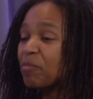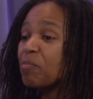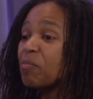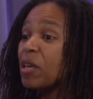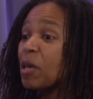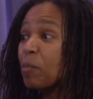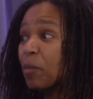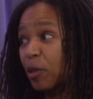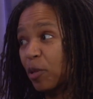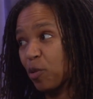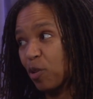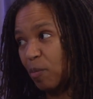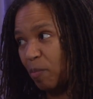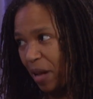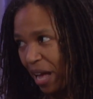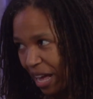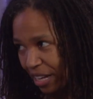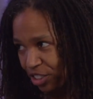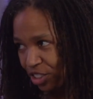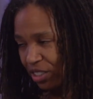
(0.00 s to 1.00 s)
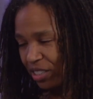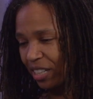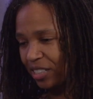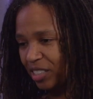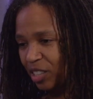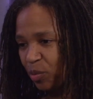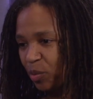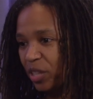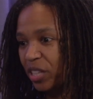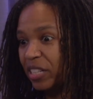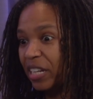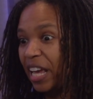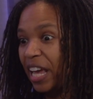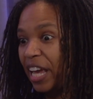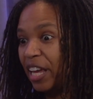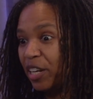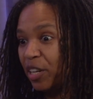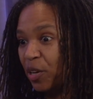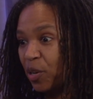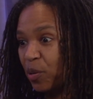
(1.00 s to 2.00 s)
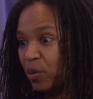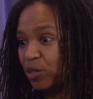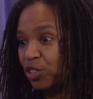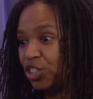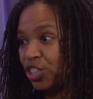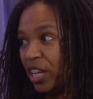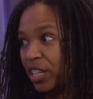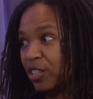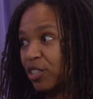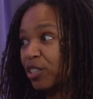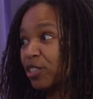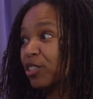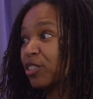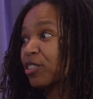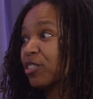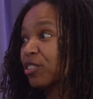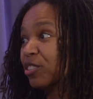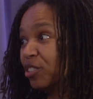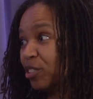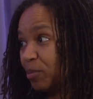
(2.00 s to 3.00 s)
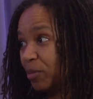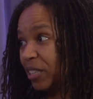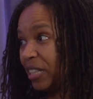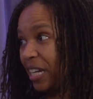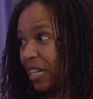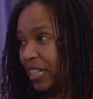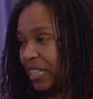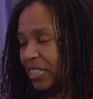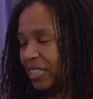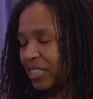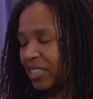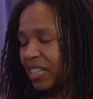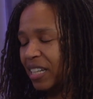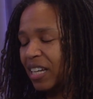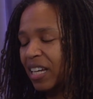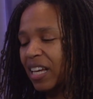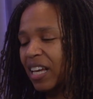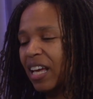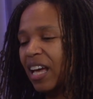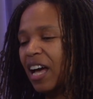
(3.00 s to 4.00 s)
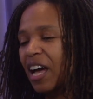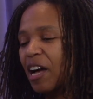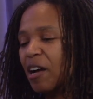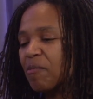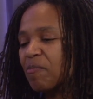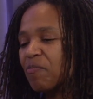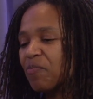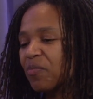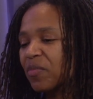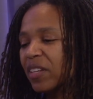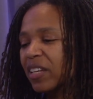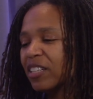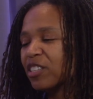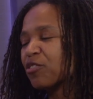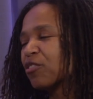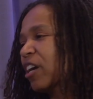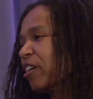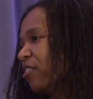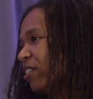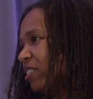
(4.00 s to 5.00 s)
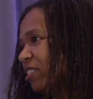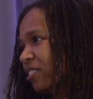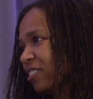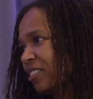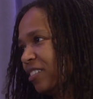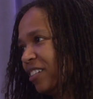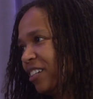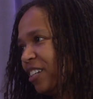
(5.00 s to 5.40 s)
people who are patch tested with an anogenital dermatitis is fragrance.